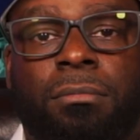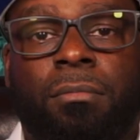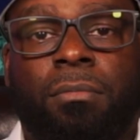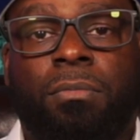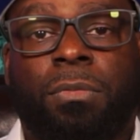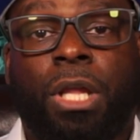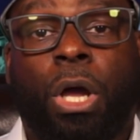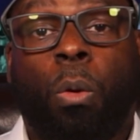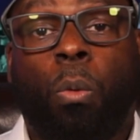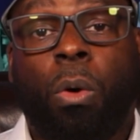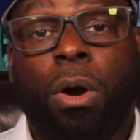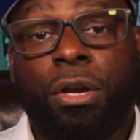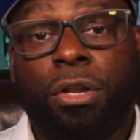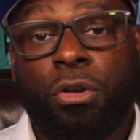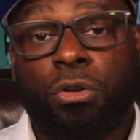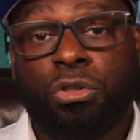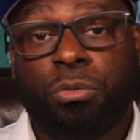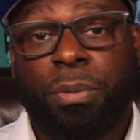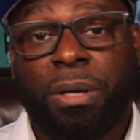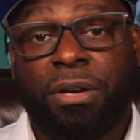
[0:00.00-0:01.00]
Now, one
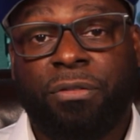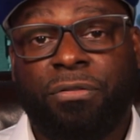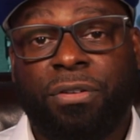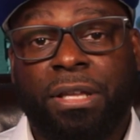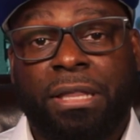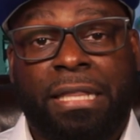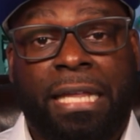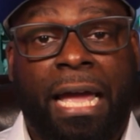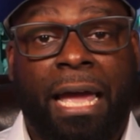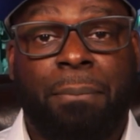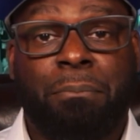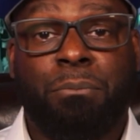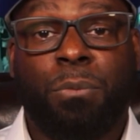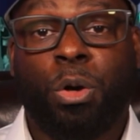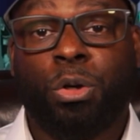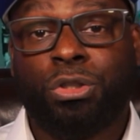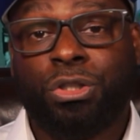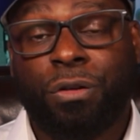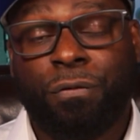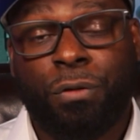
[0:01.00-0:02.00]
huge benefit that
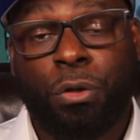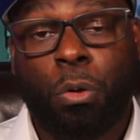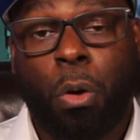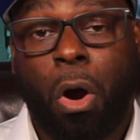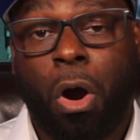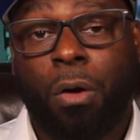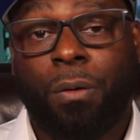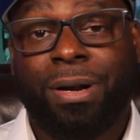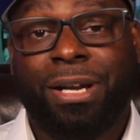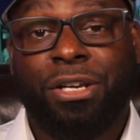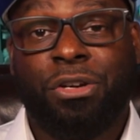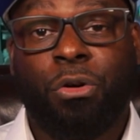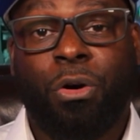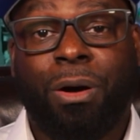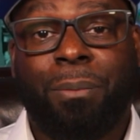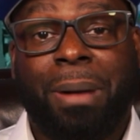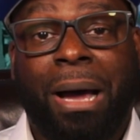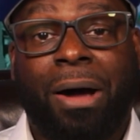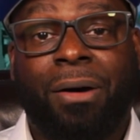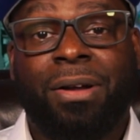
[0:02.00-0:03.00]
most of you already know
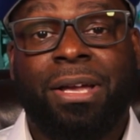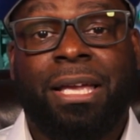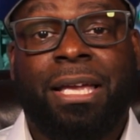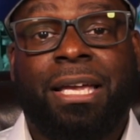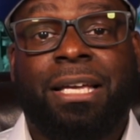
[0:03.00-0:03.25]
about